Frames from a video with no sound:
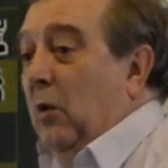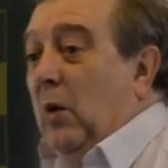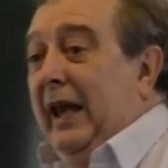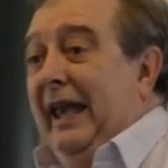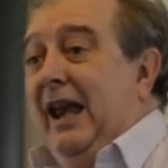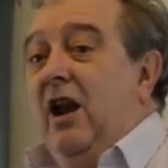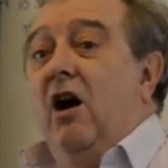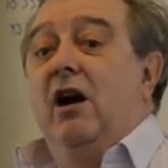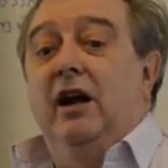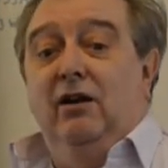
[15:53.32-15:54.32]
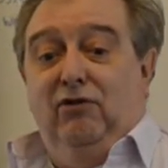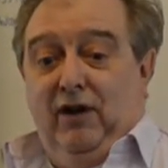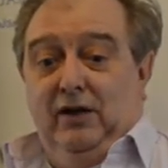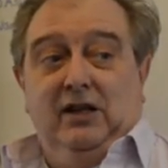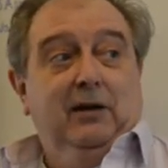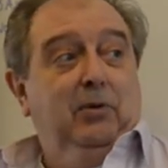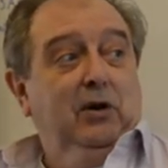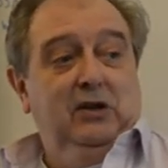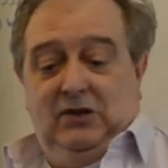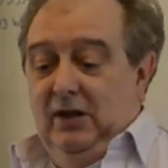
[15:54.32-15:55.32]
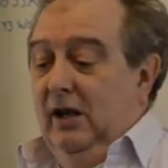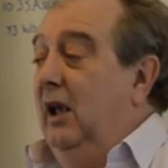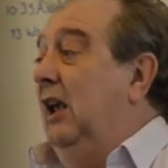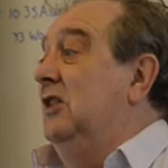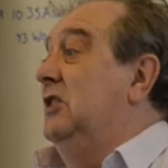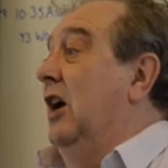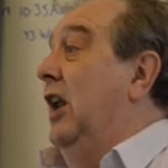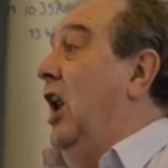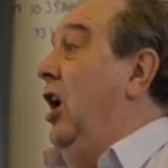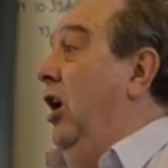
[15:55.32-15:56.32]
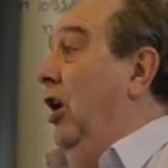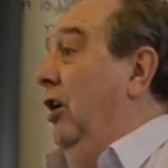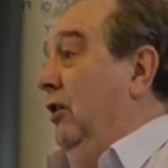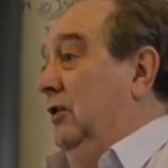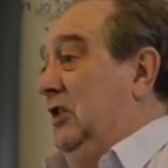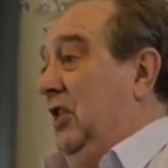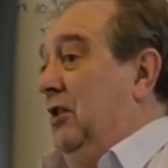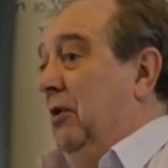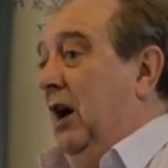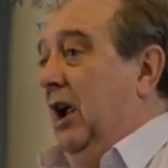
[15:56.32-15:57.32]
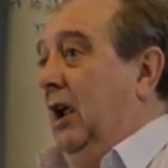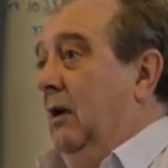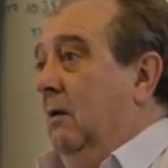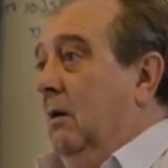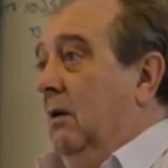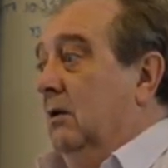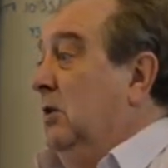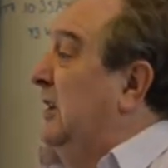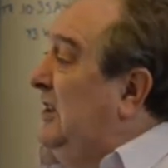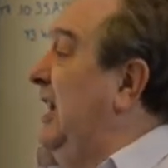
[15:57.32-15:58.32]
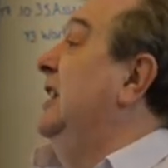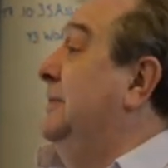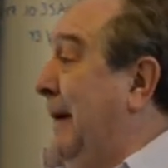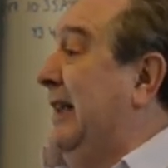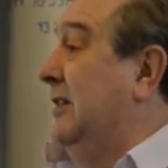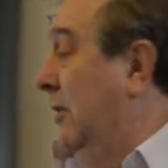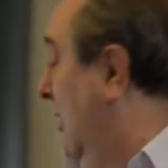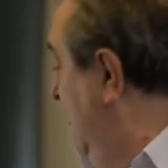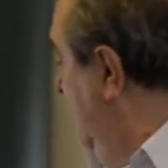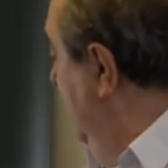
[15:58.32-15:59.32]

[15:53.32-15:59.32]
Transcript: to win 9 fighting points. He's going to lose 3. So he's 6 better off.